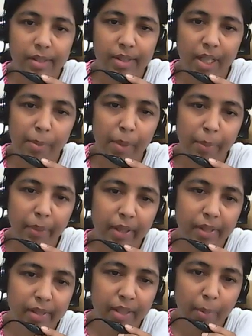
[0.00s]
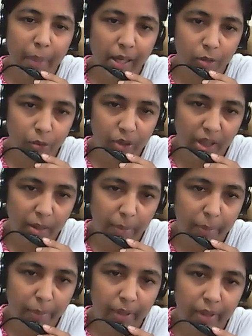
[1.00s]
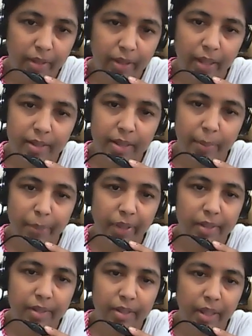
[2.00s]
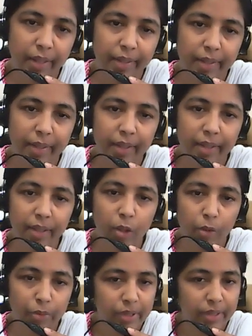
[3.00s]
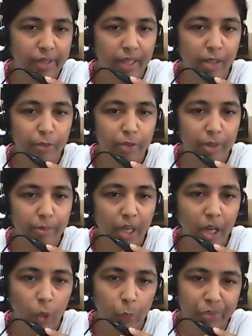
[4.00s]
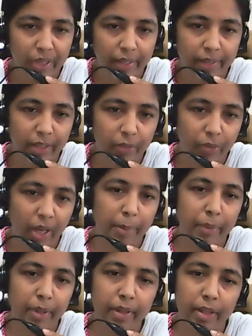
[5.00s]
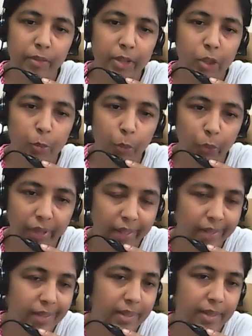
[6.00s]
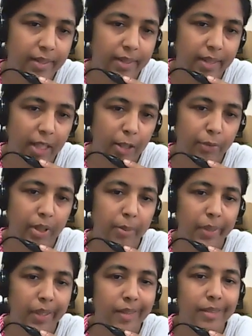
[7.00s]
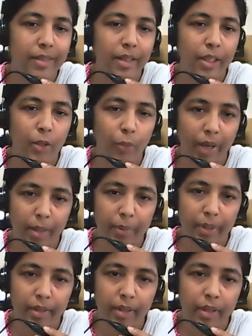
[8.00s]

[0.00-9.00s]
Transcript: Cell membrane is the biological membrane that separates the interior of a cell from the outside environment and which protects the cell from its environment,